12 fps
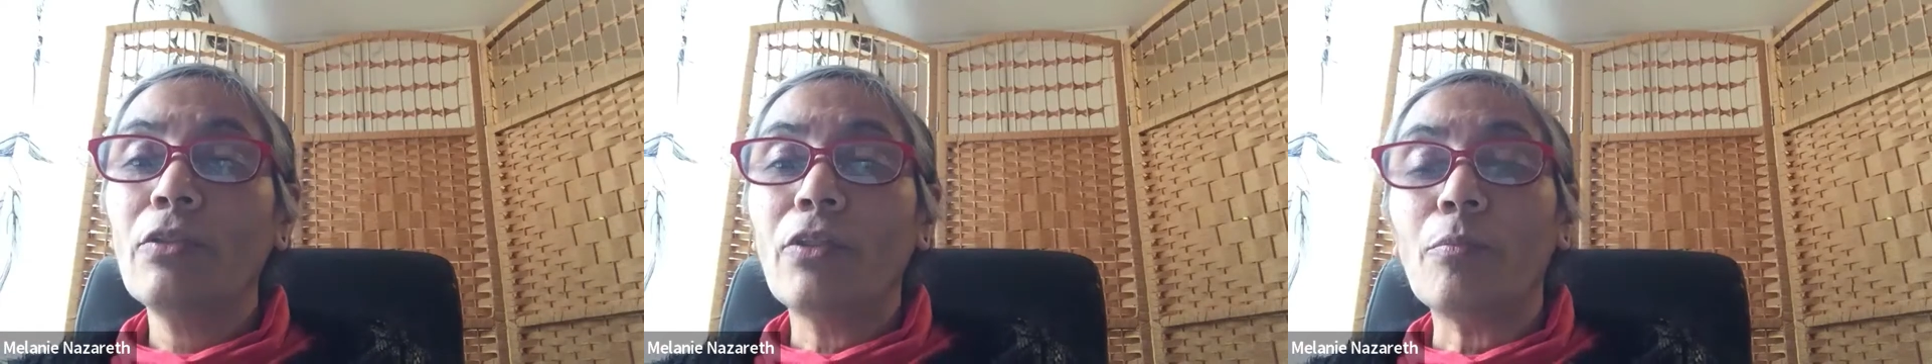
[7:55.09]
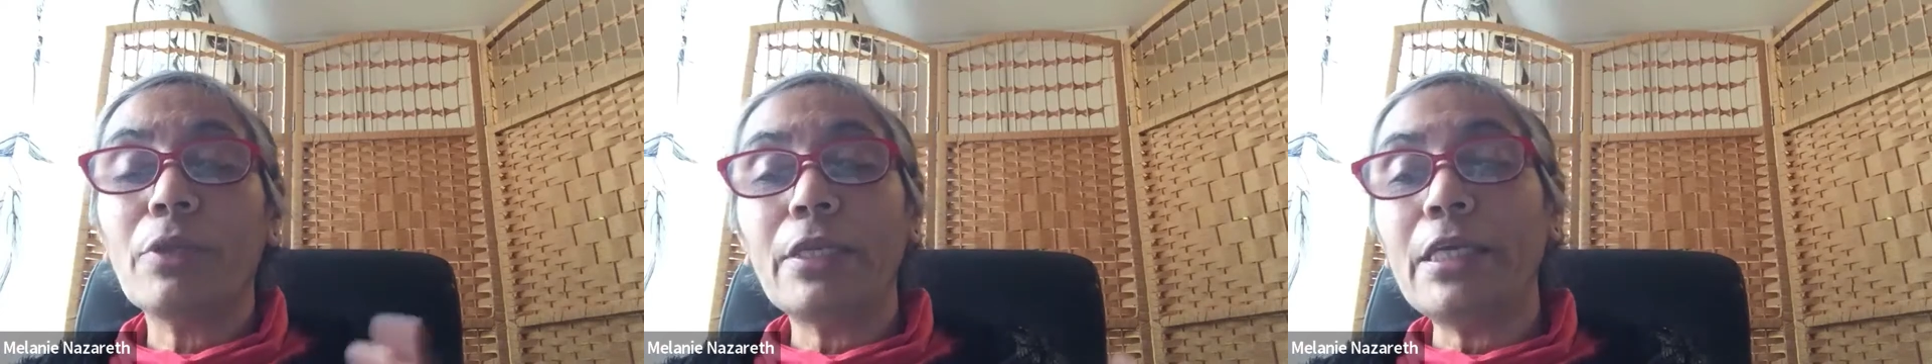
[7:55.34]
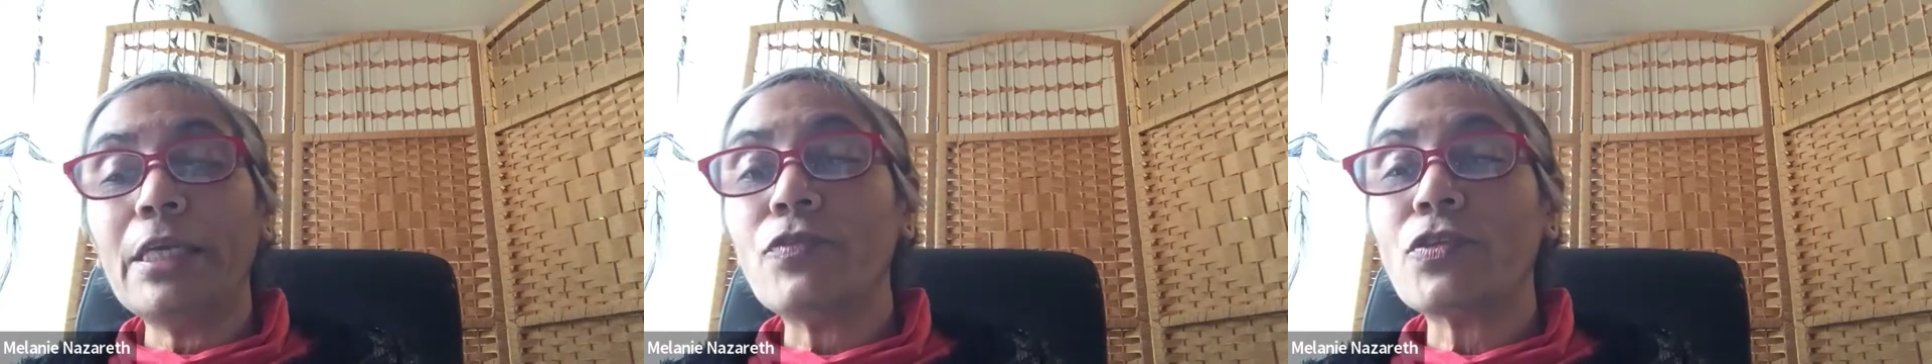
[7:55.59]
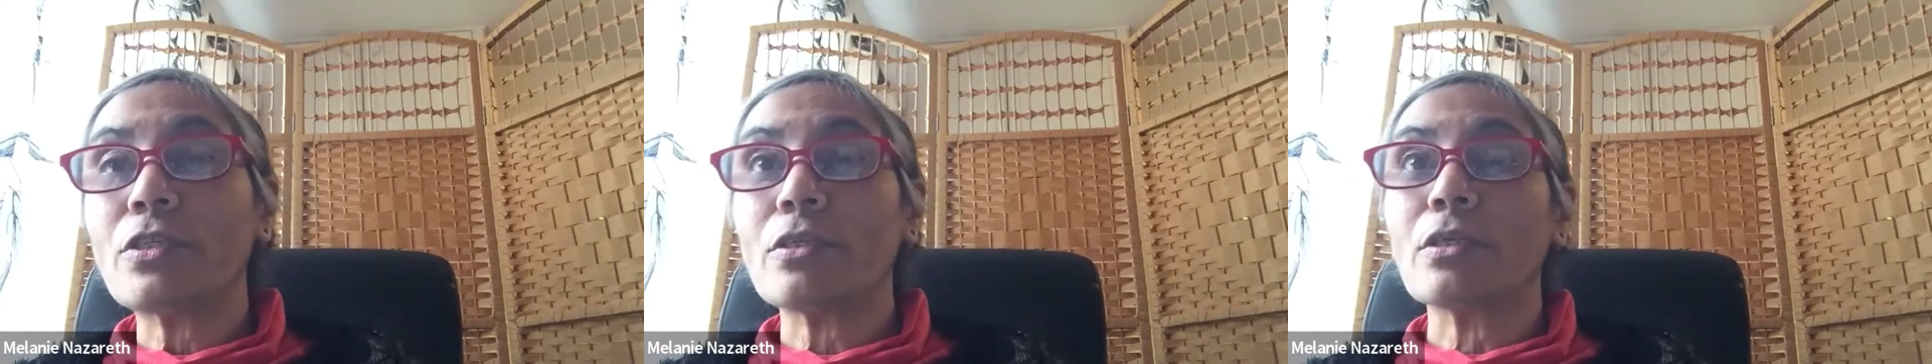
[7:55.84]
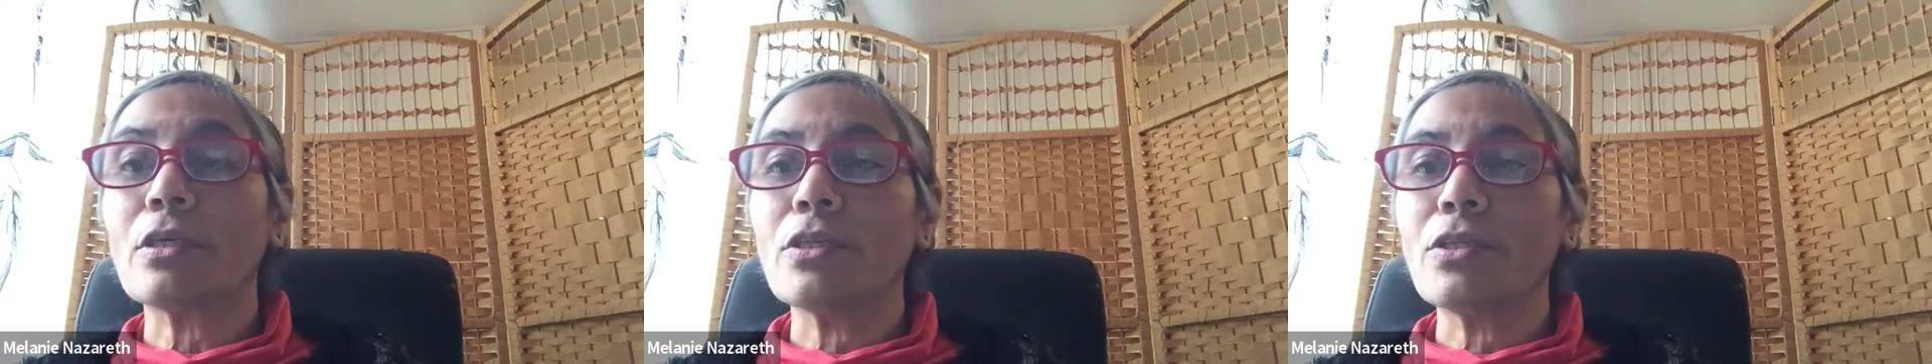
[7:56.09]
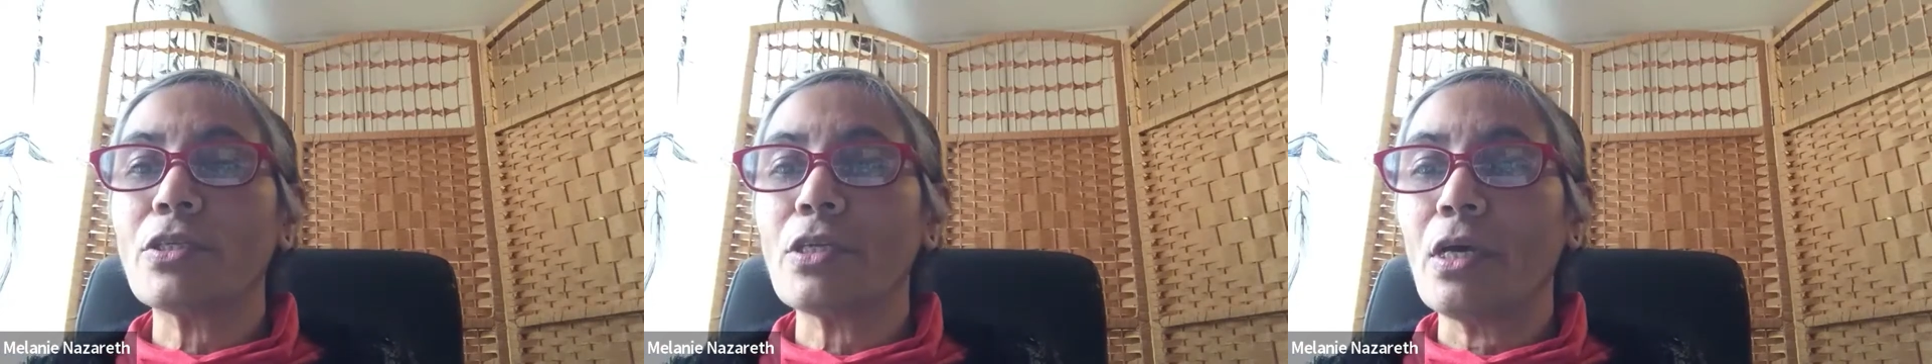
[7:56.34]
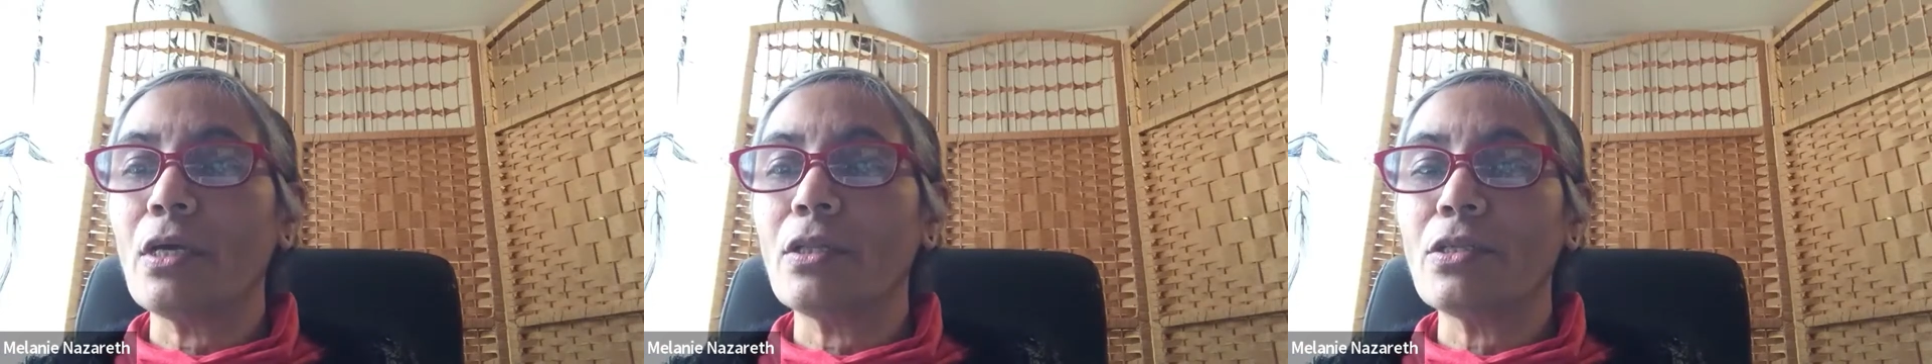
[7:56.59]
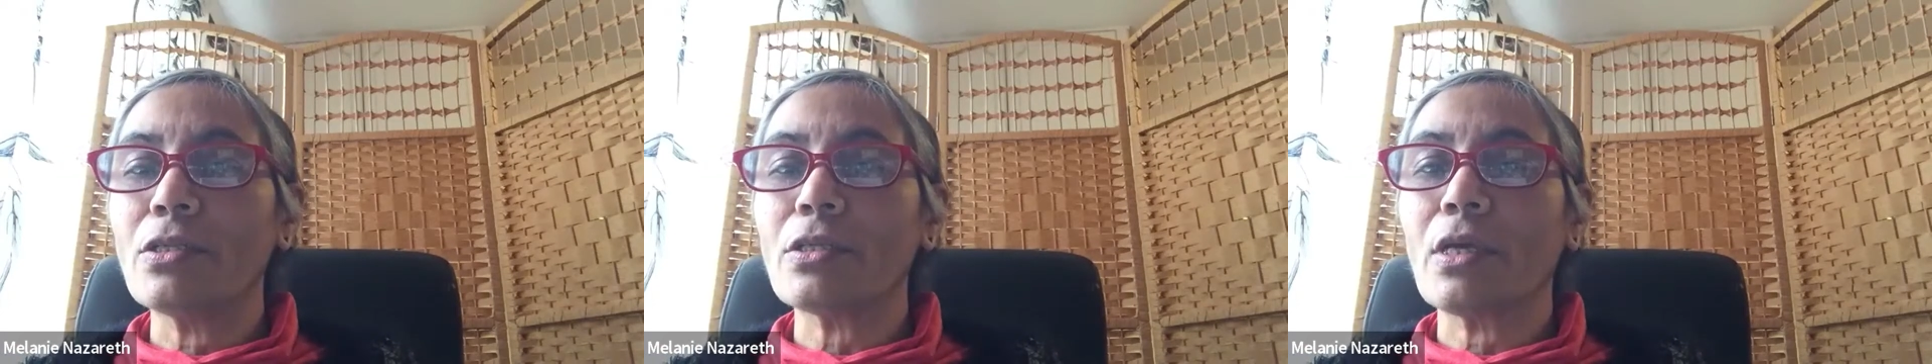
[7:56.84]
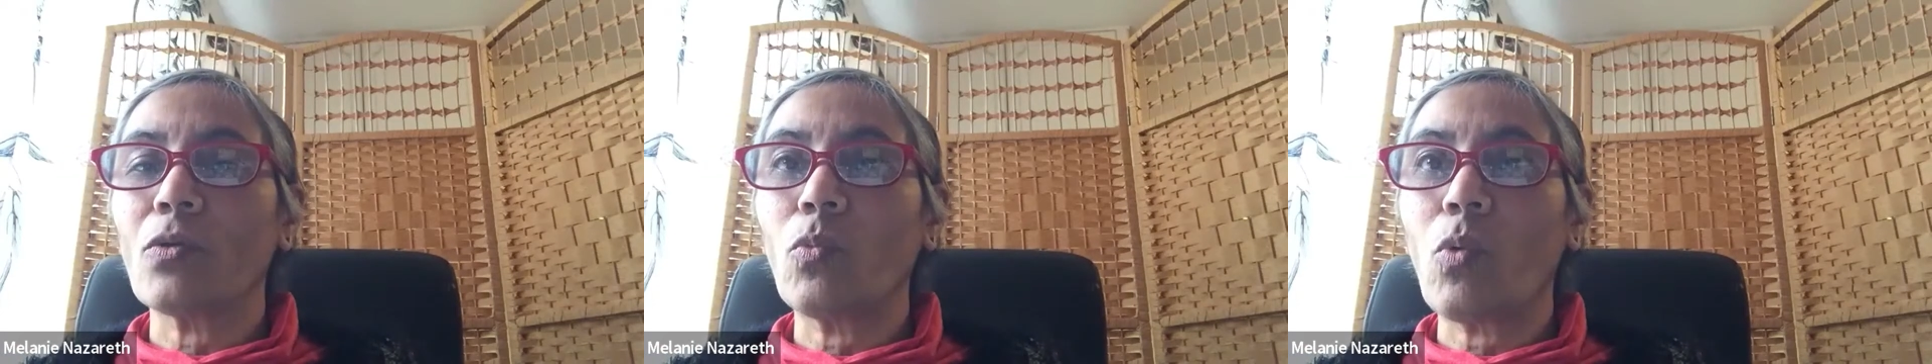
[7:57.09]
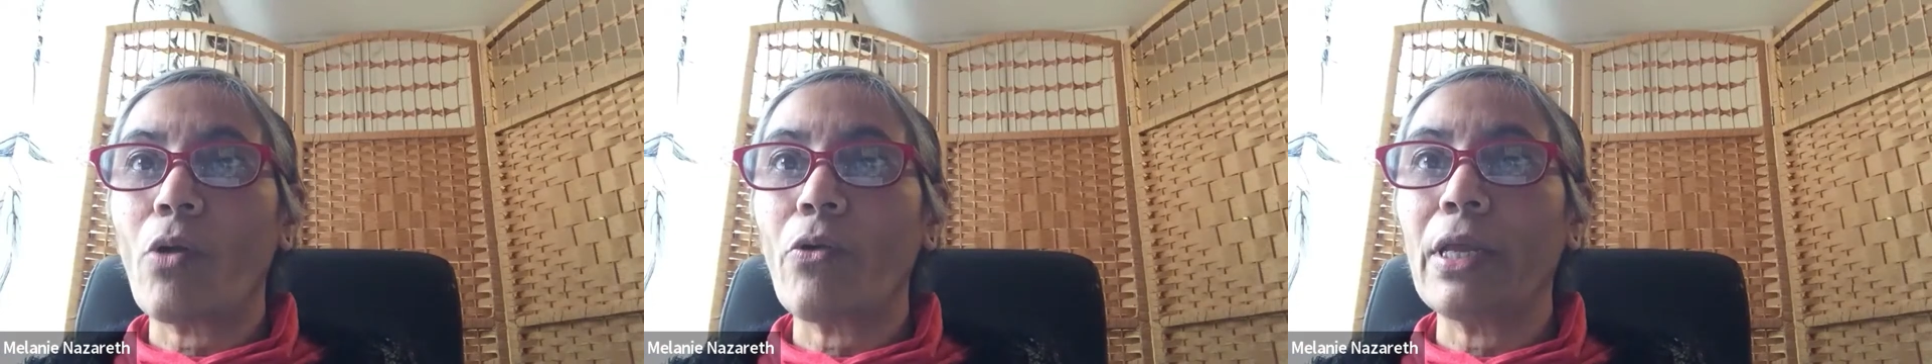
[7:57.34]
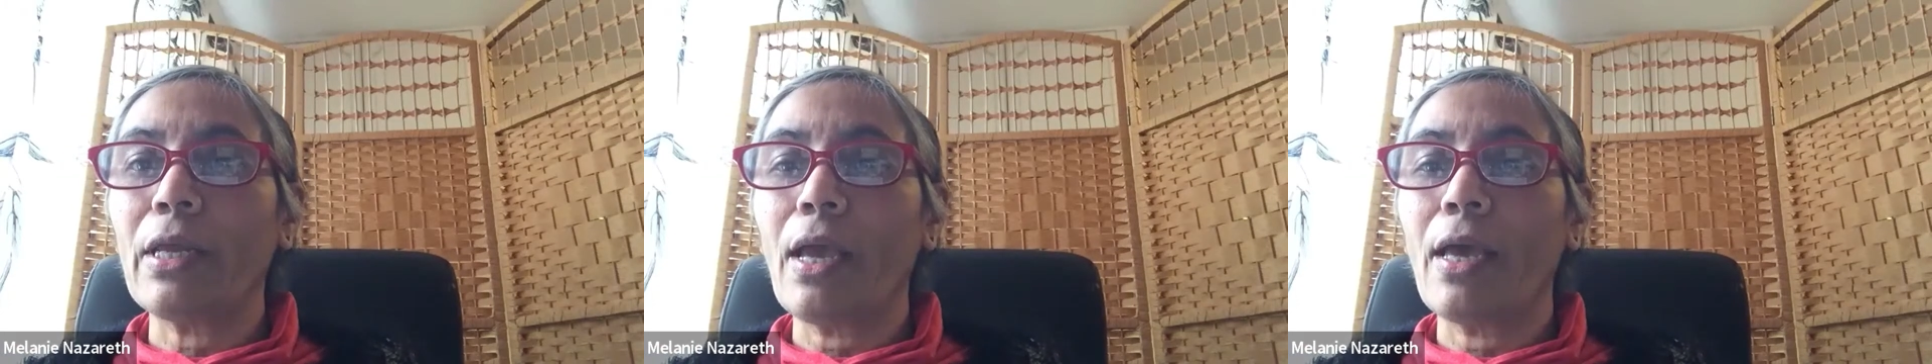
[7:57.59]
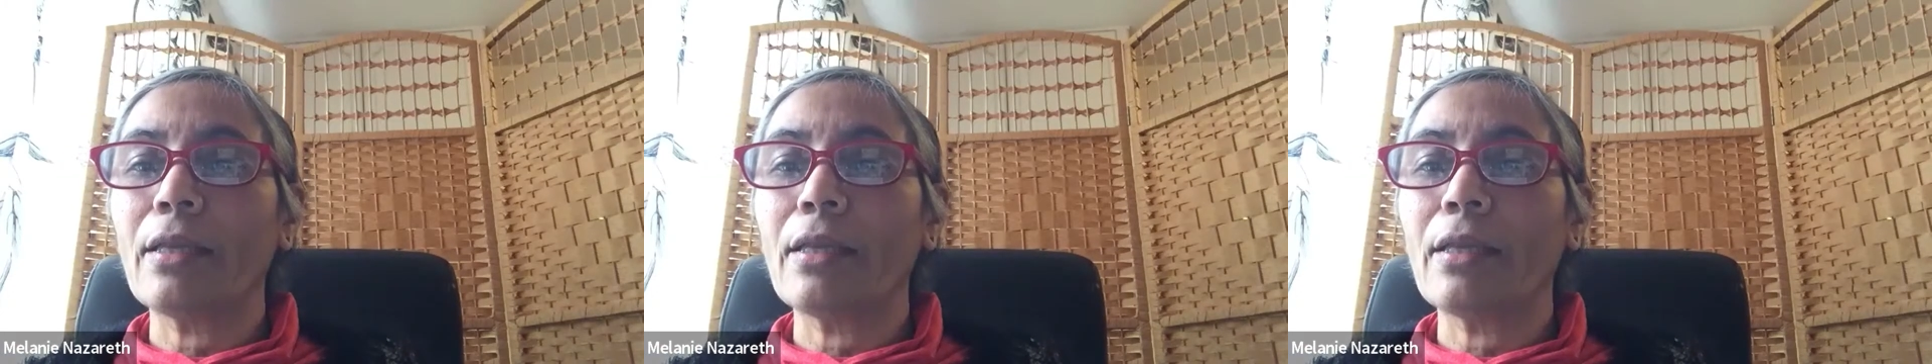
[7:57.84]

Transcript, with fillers: that beliefs and concerns and worry